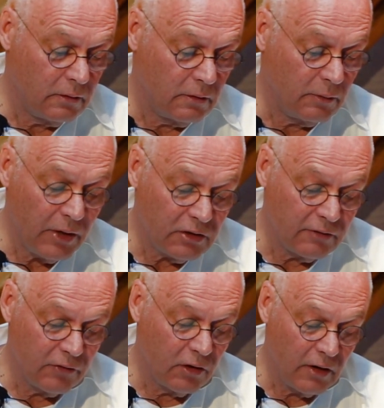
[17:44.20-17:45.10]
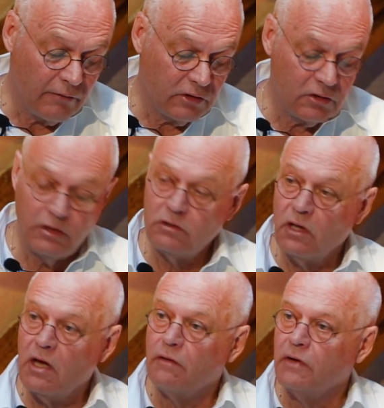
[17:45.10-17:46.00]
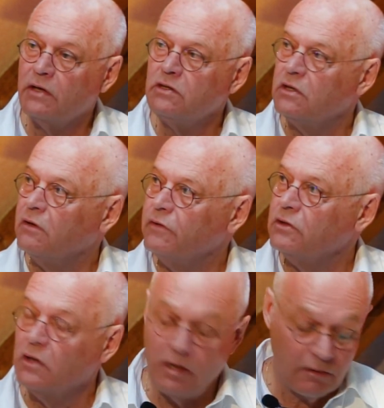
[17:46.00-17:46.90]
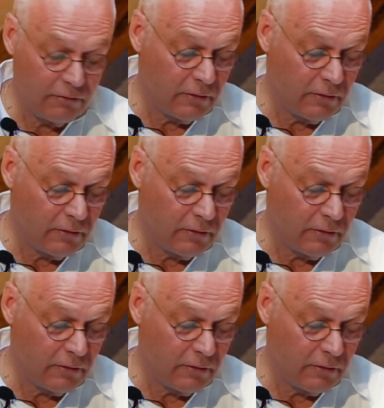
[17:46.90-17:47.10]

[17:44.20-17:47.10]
The best of all, obviously, is love, unselfish love.